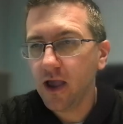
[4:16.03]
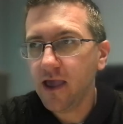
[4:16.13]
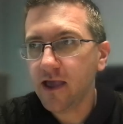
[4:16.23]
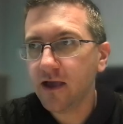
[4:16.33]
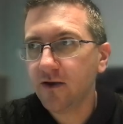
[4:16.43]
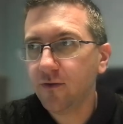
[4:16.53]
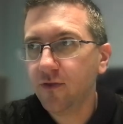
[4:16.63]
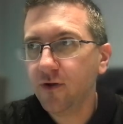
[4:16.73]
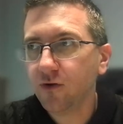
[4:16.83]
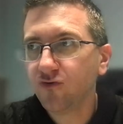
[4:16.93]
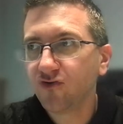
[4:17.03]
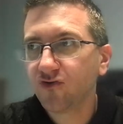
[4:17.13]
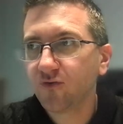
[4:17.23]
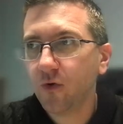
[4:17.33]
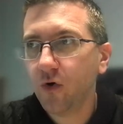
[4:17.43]
and
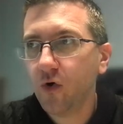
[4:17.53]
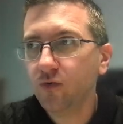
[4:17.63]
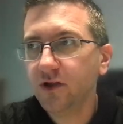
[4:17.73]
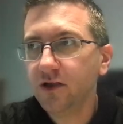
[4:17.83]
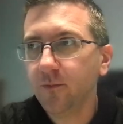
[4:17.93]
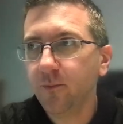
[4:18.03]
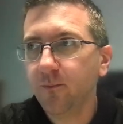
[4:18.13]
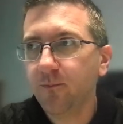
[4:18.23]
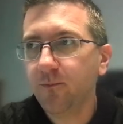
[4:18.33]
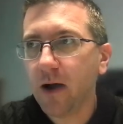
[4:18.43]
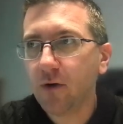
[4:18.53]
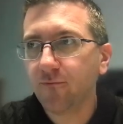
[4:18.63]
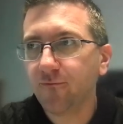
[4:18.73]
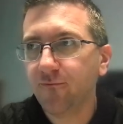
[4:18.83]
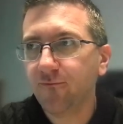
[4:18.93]
there's only
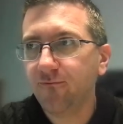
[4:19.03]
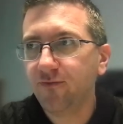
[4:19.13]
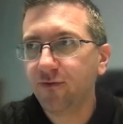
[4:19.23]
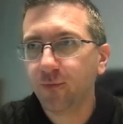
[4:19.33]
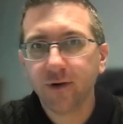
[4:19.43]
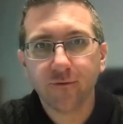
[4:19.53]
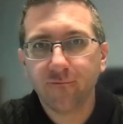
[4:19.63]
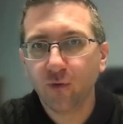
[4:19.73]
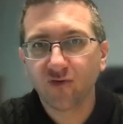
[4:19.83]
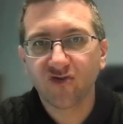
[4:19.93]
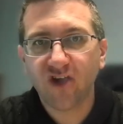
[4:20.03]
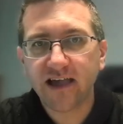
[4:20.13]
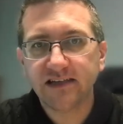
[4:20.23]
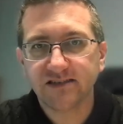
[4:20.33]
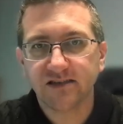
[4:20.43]
about 3 or 4
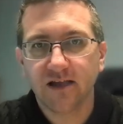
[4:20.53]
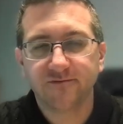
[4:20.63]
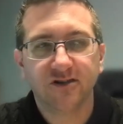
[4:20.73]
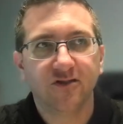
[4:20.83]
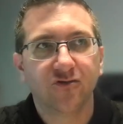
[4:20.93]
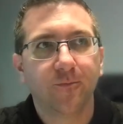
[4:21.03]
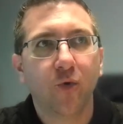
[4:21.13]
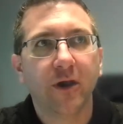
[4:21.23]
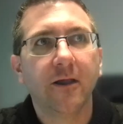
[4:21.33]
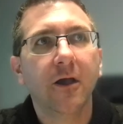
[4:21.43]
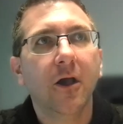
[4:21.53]
seconds left at this point.